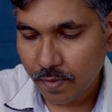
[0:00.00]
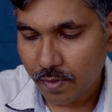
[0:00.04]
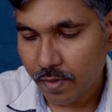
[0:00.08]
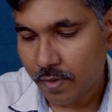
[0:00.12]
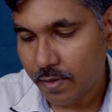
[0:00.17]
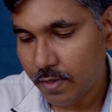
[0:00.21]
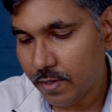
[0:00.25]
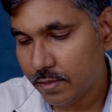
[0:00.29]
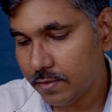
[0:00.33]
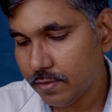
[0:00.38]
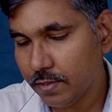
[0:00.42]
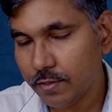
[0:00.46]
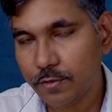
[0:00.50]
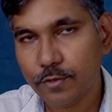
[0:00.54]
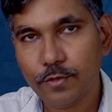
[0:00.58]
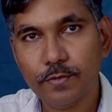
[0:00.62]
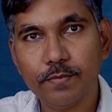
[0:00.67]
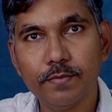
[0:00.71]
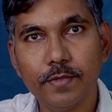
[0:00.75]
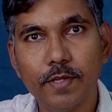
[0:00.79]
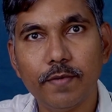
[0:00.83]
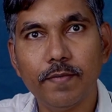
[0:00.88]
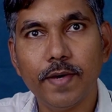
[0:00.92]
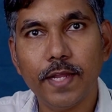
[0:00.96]
Let's assume
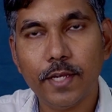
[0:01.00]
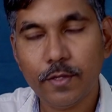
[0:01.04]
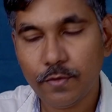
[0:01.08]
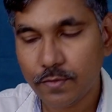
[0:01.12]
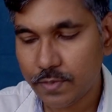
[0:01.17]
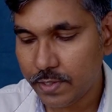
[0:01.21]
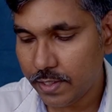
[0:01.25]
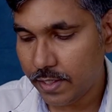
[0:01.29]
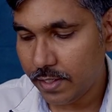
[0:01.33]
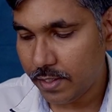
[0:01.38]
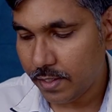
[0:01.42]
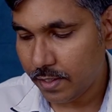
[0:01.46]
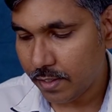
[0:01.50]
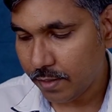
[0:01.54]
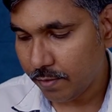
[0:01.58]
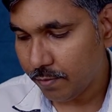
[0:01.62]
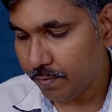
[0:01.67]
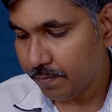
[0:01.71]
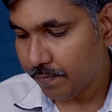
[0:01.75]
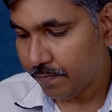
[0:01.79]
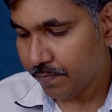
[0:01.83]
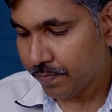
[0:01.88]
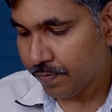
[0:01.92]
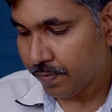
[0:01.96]
the value is 80 now.
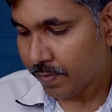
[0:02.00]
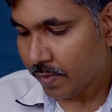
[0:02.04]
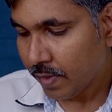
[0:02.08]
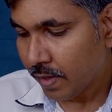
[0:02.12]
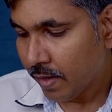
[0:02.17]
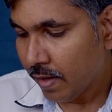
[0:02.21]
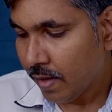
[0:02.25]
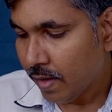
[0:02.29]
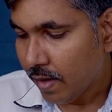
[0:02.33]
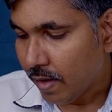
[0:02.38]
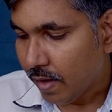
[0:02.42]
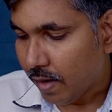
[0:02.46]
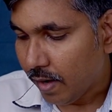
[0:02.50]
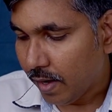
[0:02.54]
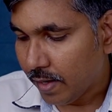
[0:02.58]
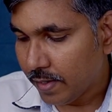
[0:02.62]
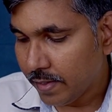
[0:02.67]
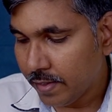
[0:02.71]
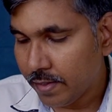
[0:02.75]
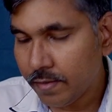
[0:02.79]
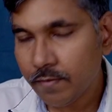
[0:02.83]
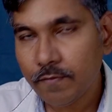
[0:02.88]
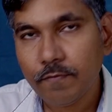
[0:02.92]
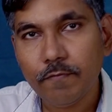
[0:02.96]
And
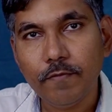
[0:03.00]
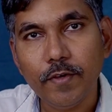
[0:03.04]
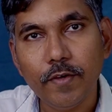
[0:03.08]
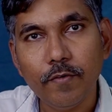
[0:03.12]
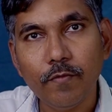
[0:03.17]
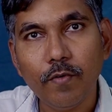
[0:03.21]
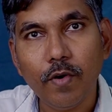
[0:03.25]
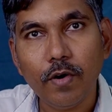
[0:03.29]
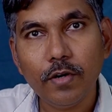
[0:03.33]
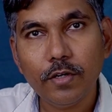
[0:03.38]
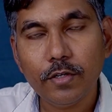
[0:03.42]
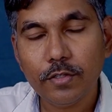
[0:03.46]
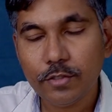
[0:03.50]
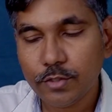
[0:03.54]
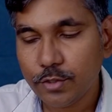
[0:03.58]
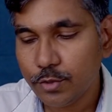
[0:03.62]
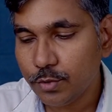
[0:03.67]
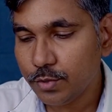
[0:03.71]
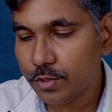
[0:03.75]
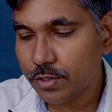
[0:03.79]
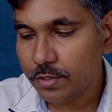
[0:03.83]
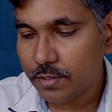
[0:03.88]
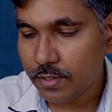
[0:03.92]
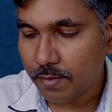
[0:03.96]
then we want to shoot
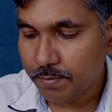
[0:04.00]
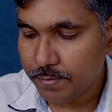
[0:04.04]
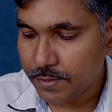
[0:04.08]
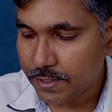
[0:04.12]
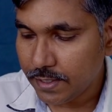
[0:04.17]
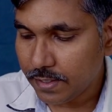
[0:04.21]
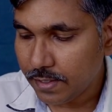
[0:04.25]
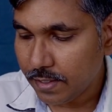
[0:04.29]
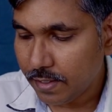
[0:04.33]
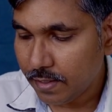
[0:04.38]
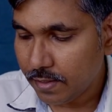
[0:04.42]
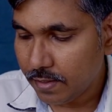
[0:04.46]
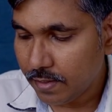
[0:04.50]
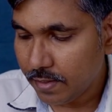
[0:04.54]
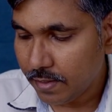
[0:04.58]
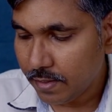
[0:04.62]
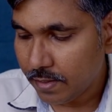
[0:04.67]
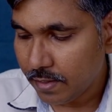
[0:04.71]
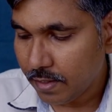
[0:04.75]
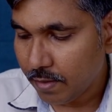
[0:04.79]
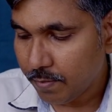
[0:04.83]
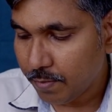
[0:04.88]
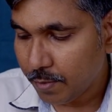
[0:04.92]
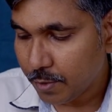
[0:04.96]
the subject at an
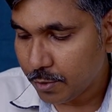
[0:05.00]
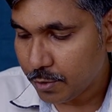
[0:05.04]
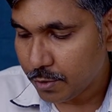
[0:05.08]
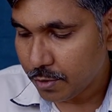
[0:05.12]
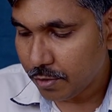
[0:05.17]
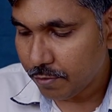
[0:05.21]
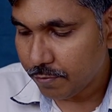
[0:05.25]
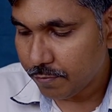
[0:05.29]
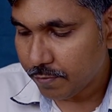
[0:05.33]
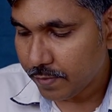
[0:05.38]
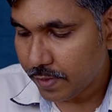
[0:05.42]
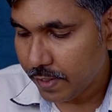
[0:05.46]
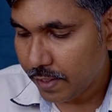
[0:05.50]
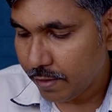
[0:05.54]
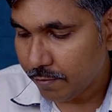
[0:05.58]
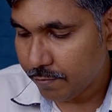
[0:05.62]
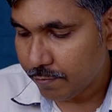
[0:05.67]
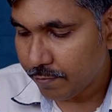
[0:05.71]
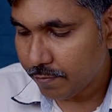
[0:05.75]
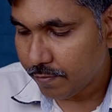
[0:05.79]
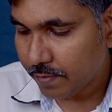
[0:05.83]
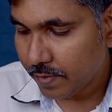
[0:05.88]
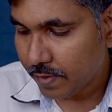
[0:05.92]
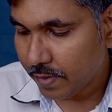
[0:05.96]
aperture of
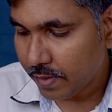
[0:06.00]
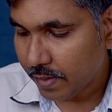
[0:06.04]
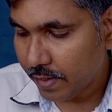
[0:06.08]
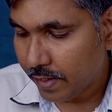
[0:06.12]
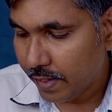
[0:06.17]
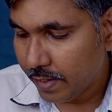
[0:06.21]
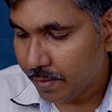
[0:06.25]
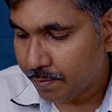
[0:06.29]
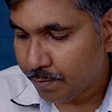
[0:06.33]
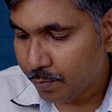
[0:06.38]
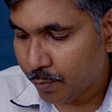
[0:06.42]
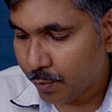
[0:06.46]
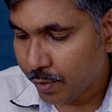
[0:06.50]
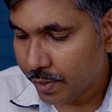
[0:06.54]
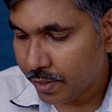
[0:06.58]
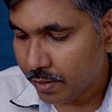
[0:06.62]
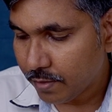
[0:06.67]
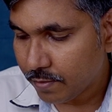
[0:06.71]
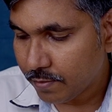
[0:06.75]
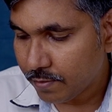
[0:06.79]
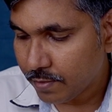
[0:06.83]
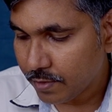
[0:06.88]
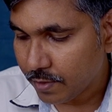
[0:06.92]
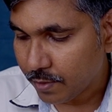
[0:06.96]

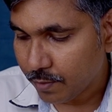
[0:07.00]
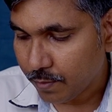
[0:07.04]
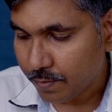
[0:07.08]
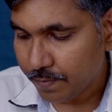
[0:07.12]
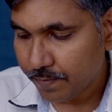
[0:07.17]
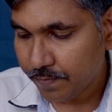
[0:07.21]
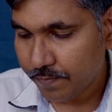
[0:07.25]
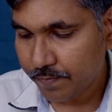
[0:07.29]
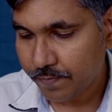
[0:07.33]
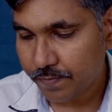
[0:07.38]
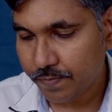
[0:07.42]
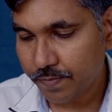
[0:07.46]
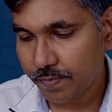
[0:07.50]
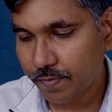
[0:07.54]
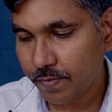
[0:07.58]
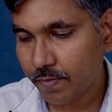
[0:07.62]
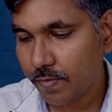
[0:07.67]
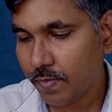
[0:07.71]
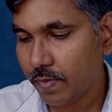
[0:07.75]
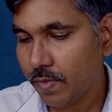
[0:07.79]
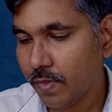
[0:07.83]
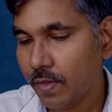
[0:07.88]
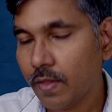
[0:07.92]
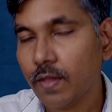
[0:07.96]
f8.0.
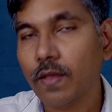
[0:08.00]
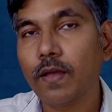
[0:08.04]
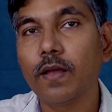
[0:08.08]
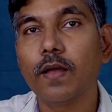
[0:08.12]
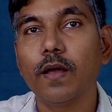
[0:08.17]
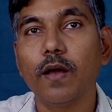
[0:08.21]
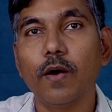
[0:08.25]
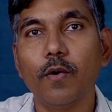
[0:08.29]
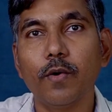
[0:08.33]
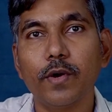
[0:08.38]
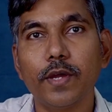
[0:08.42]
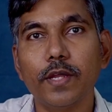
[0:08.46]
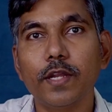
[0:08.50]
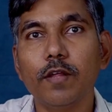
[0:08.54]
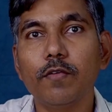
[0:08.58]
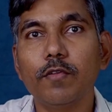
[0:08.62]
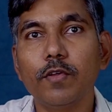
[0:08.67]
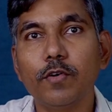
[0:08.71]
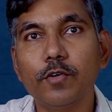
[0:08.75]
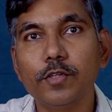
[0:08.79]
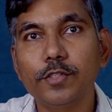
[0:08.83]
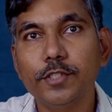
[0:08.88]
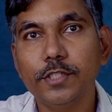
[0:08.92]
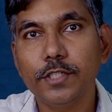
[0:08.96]
Okay, now the
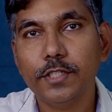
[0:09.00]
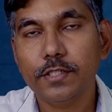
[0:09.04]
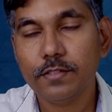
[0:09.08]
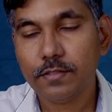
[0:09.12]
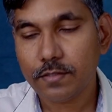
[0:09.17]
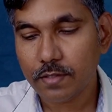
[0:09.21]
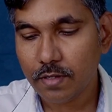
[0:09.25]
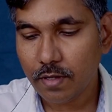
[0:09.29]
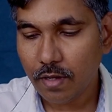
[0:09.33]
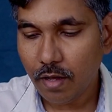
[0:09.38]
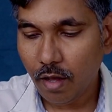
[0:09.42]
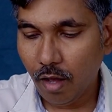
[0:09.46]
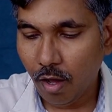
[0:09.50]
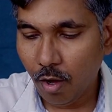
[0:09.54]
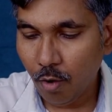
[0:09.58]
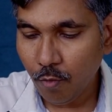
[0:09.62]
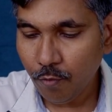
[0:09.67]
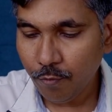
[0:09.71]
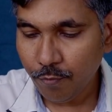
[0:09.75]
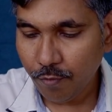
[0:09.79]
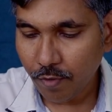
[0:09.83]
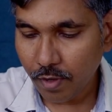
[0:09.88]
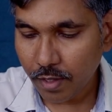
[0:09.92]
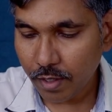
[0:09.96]
question is how
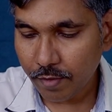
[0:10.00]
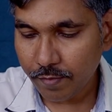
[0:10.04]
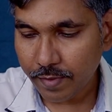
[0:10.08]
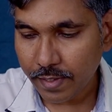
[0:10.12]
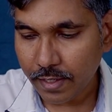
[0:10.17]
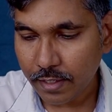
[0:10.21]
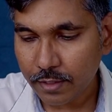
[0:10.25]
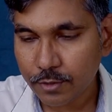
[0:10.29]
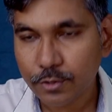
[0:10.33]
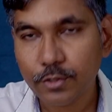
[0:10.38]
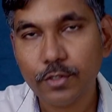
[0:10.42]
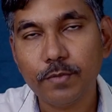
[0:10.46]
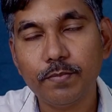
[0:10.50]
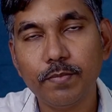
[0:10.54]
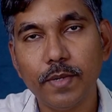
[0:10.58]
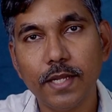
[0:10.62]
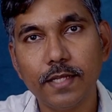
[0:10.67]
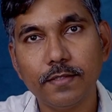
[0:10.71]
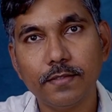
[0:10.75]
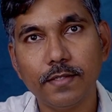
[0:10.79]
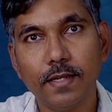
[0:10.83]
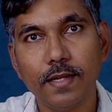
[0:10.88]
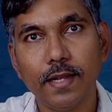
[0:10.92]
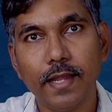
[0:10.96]
far away I should place
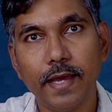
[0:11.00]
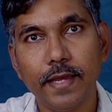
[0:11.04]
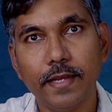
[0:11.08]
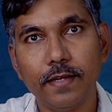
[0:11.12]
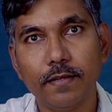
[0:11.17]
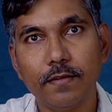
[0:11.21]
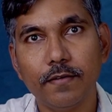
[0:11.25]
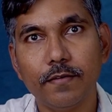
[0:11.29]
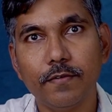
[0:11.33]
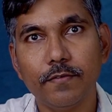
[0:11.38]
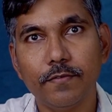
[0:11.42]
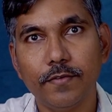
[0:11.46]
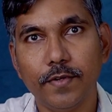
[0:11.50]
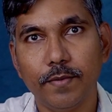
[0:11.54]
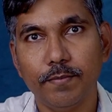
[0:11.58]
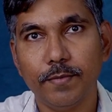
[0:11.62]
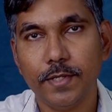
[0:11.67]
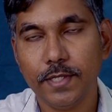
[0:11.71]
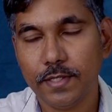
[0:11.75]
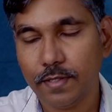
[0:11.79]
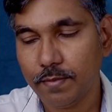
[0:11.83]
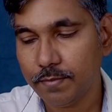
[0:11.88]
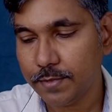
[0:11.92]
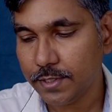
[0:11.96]
the light from the
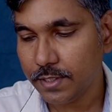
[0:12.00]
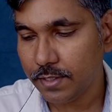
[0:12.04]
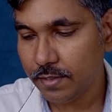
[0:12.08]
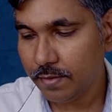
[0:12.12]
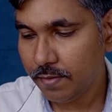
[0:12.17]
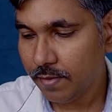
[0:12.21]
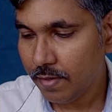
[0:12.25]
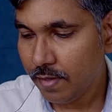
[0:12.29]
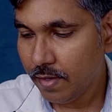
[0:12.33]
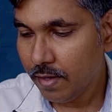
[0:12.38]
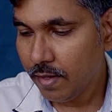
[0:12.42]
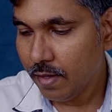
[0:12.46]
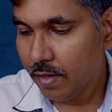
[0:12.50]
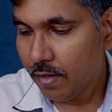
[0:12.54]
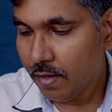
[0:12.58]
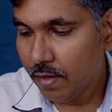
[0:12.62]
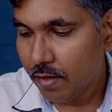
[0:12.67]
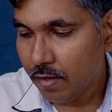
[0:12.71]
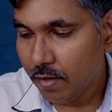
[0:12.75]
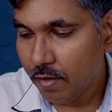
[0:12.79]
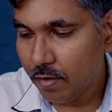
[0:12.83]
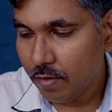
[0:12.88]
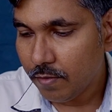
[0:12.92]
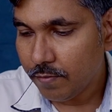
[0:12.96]
subject.
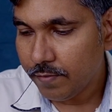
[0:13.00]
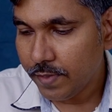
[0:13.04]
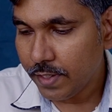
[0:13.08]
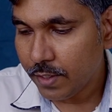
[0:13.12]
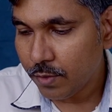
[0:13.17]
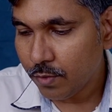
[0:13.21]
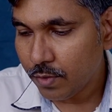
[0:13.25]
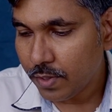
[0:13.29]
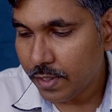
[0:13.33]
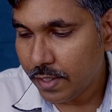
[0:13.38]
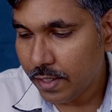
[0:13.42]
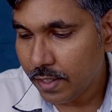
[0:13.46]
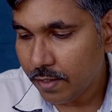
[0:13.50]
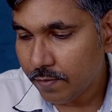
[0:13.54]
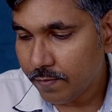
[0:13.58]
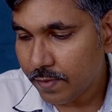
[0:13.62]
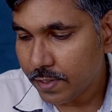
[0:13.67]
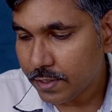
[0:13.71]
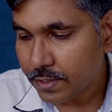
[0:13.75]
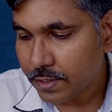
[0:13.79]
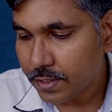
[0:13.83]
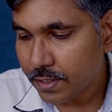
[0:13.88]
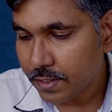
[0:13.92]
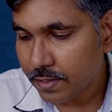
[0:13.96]
We know the
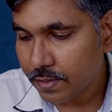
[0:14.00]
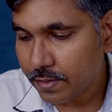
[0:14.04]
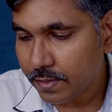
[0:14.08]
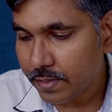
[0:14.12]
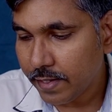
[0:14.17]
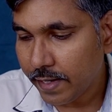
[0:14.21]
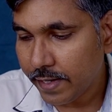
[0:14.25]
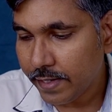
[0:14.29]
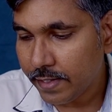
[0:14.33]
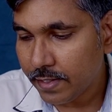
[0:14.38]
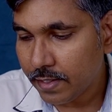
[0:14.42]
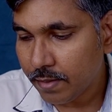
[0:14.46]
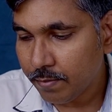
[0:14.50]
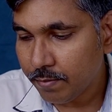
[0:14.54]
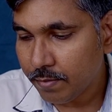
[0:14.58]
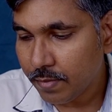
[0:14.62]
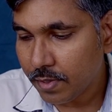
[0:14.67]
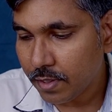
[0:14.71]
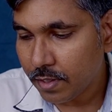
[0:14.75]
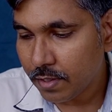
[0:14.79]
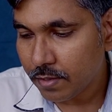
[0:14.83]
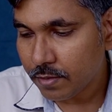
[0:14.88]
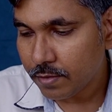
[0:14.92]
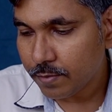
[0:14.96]
equation guide
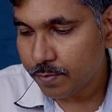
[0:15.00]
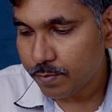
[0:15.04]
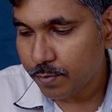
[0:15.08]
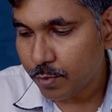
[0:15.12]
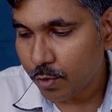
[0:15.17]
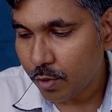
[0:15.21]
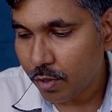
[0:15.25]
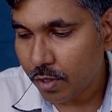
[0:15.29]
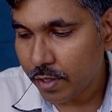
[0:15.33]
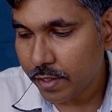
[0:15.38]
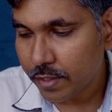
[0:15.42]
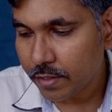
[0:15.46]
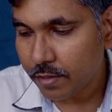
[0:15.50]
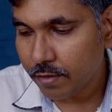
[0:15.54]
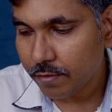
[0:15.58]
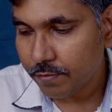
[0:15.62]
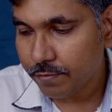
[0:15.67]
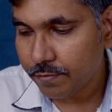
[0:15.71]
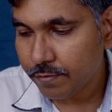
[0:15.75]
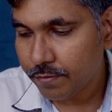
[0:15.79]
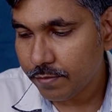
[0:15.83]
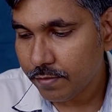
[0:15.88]
number is product of